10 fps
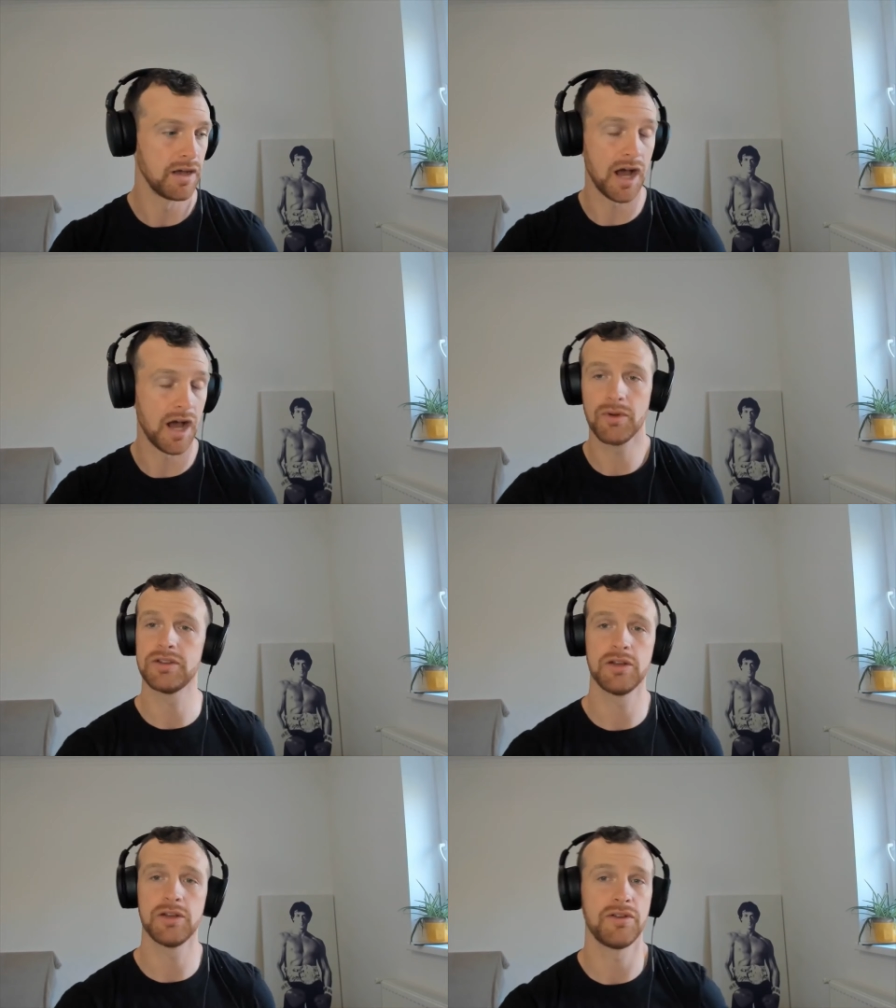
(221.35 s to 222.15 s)
I
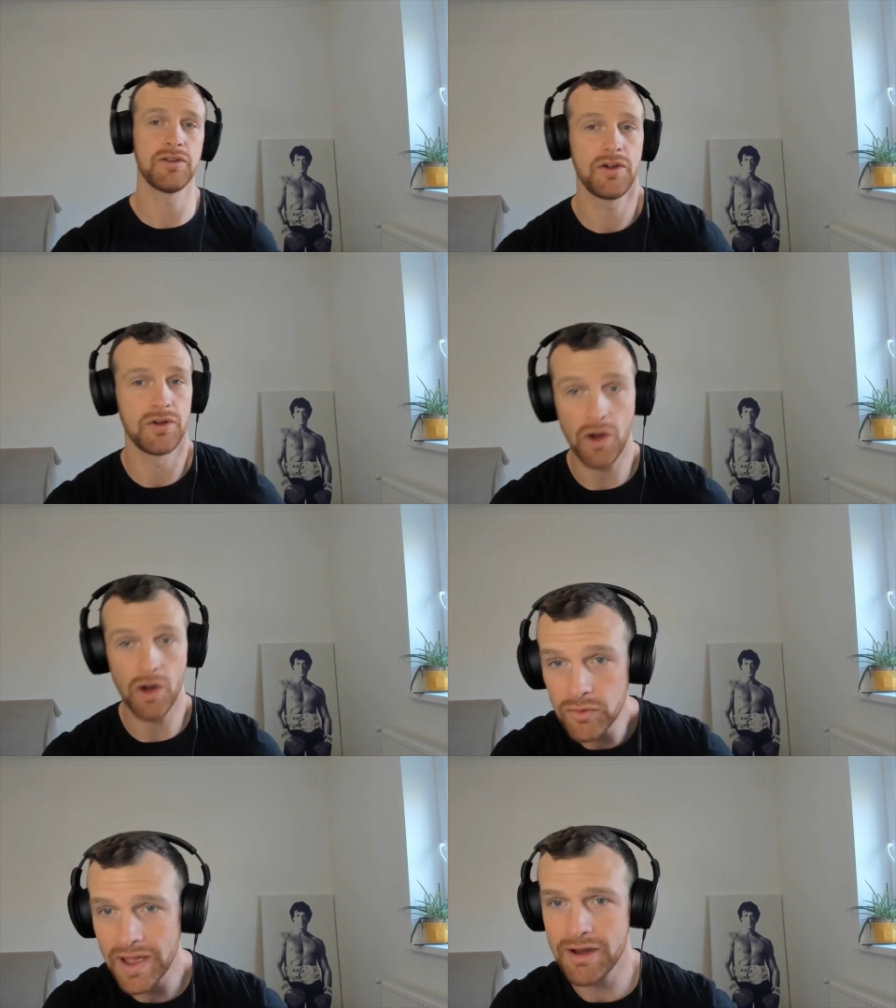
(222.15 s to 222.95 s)
won't turn my phone
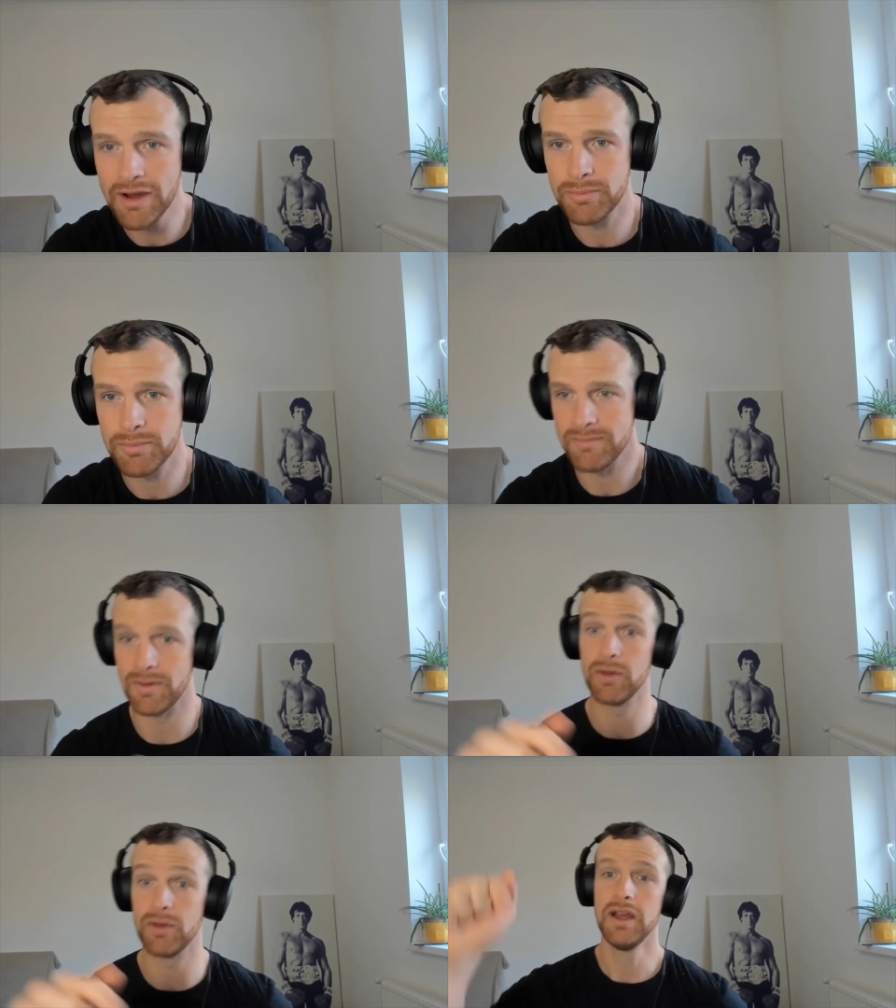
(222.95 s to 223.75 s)
off airplane
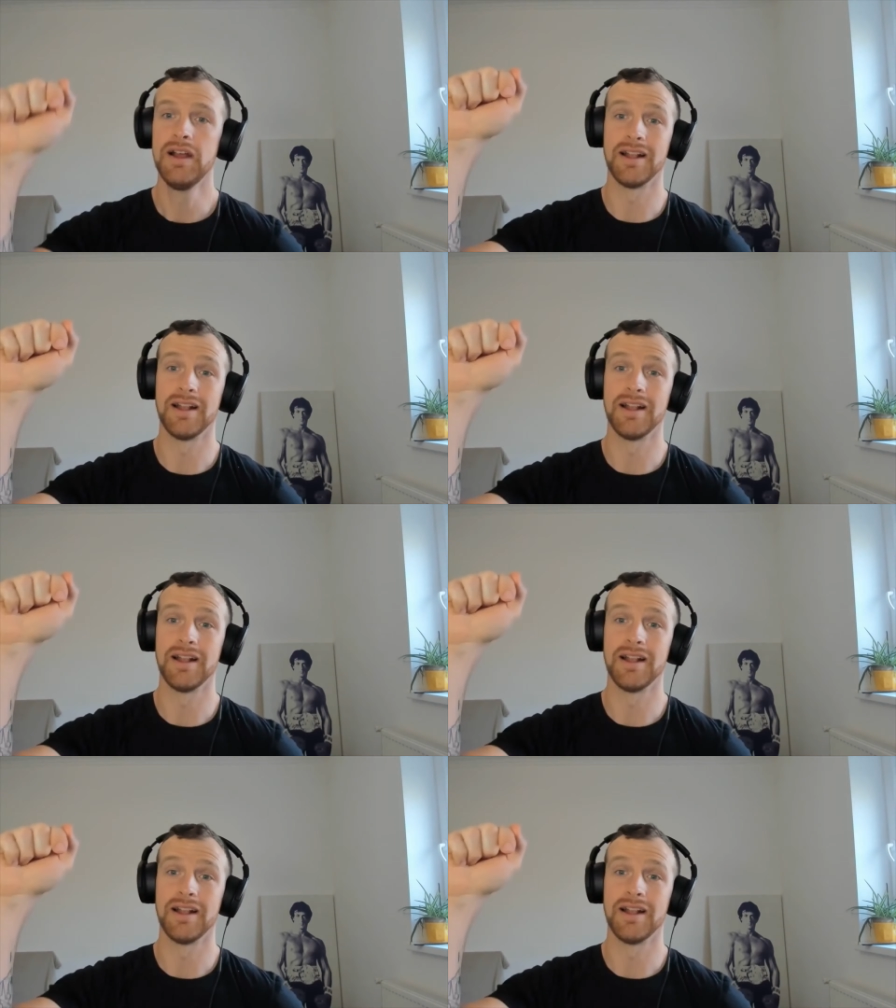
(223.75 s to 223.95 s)
mode